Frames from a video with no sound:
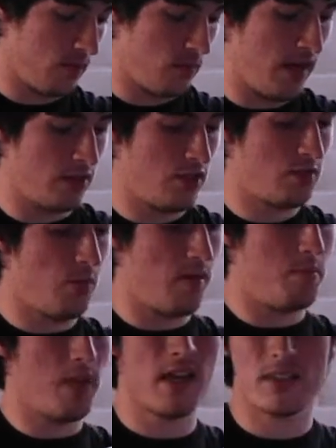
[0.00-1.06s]
But yeah, she's my
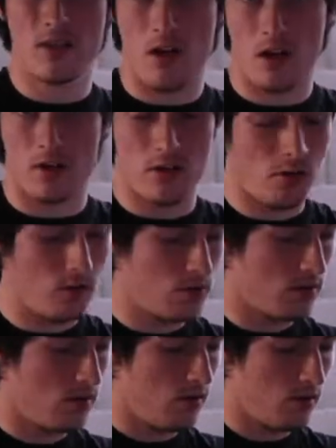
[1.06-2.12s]
biggest
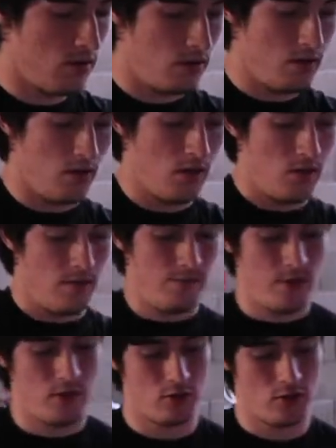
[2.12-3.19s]
hognose.
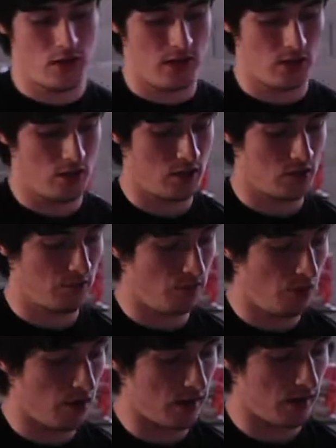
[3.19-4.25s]
Here she is. She's
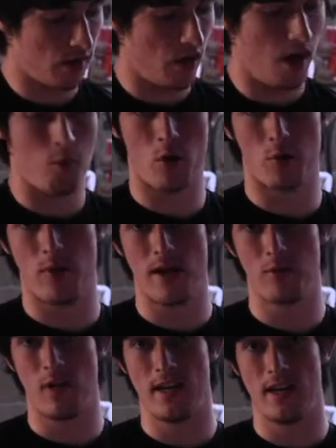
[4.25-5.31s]
looking a lot more
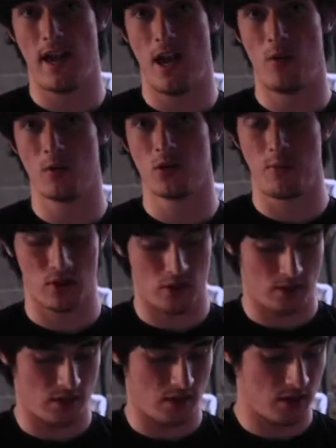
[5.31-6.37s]
red right now, especially
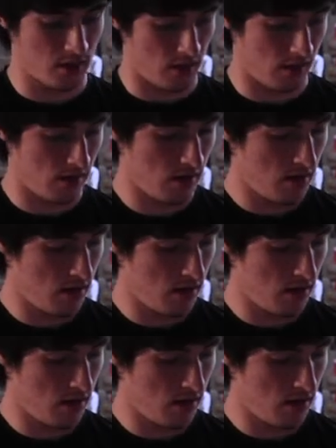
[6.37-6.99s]
because of the sun.